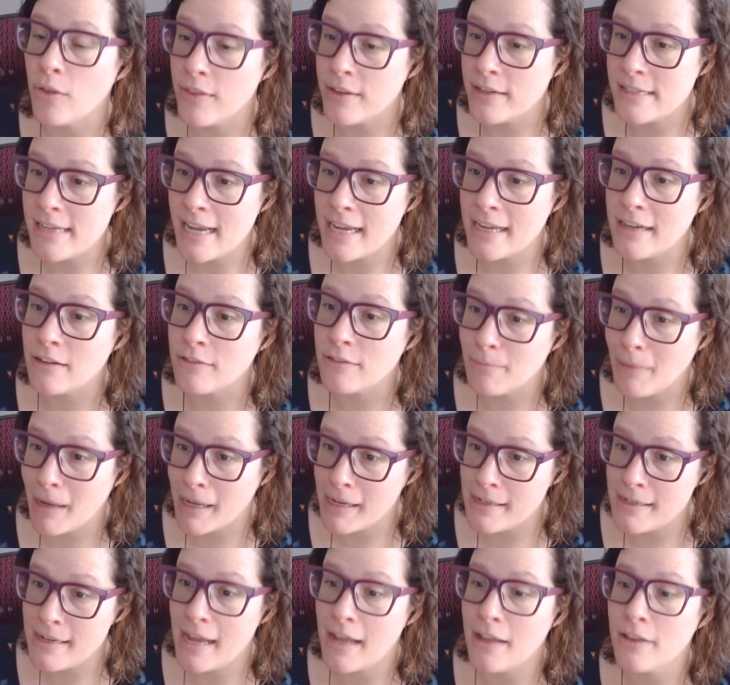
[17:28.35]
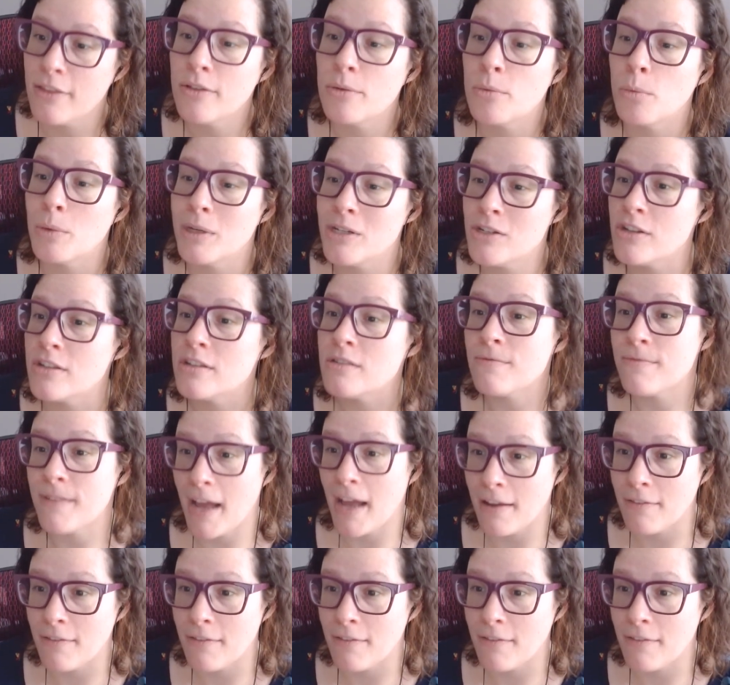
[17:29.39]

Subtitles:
on the date of my death, which is